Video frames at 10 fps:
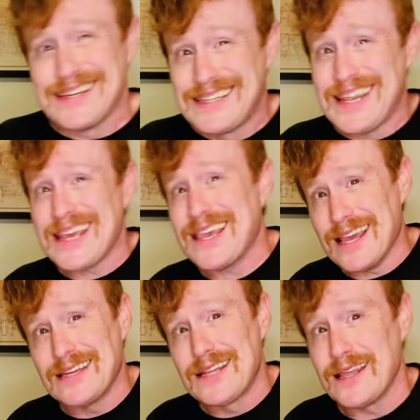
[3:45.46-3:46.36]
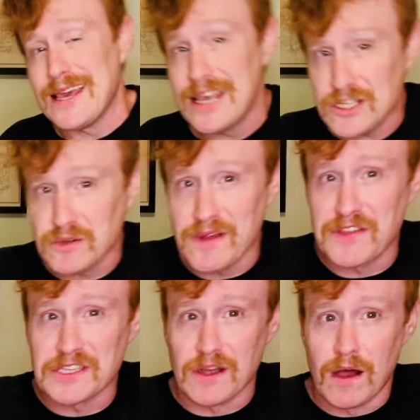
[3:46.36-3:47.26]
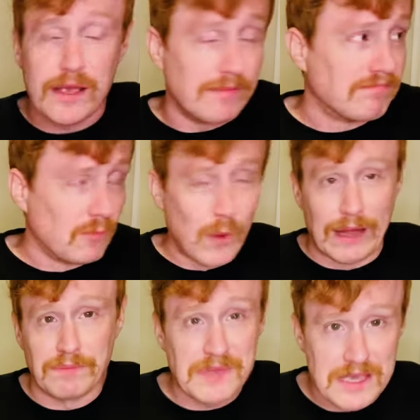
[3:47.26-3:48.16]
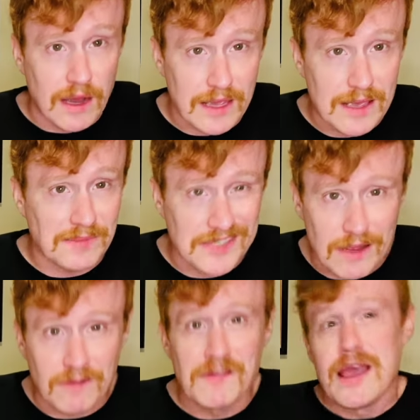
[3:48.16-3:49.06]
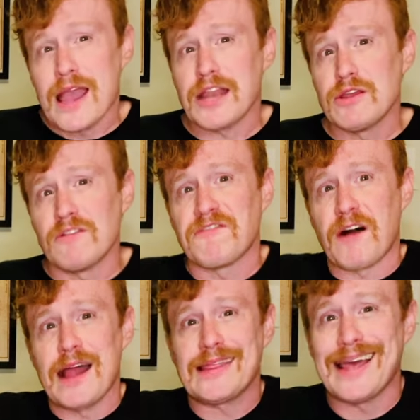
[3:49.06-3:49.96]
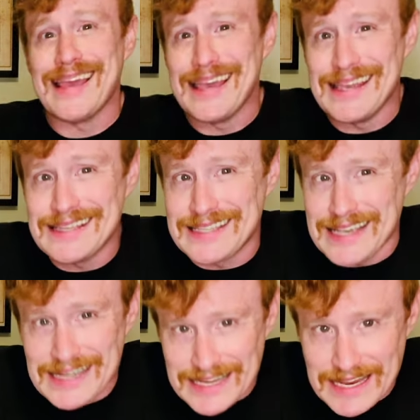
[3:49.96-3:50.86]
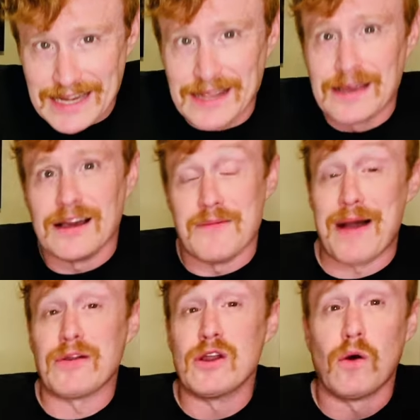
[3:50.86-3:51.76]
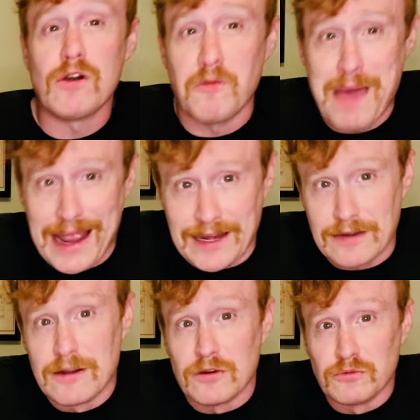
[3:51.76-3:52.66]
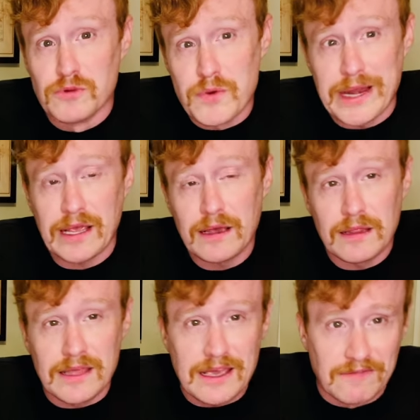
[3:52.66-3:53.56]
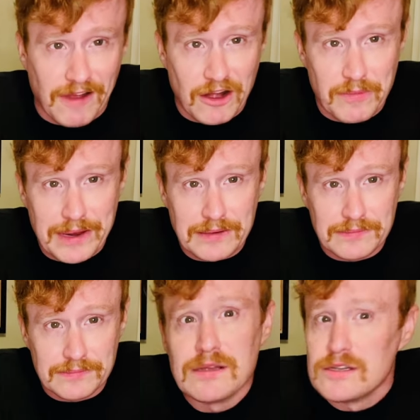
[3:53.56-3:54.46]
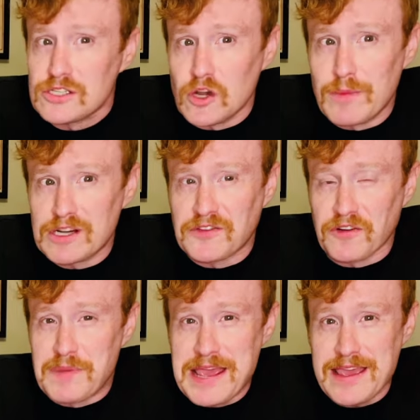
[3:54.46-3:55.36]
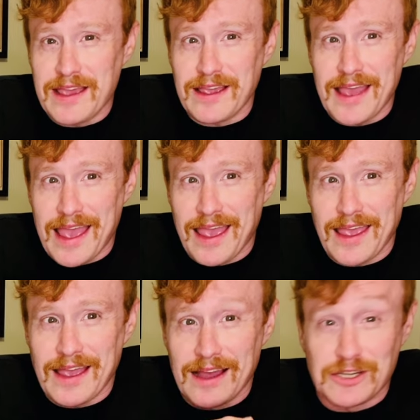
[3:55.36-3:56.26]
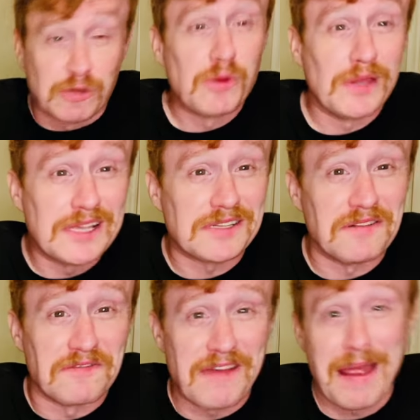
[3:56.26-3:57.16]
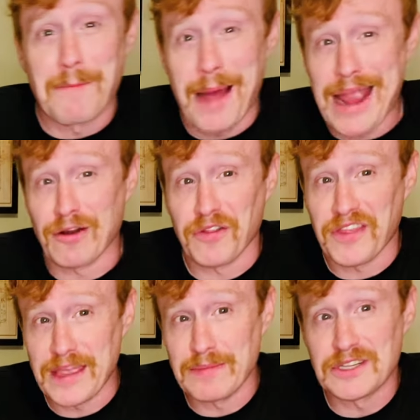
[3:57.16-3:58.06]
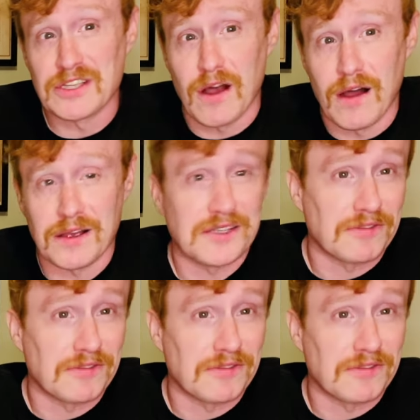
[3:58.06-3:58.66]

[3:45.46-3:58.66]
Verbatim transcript: Dig into the history of the song and, well, Young himself, and you'll find that it is indeed about an oil magnet ruining the environment. So much for being a, a true list of vampire-themed songs,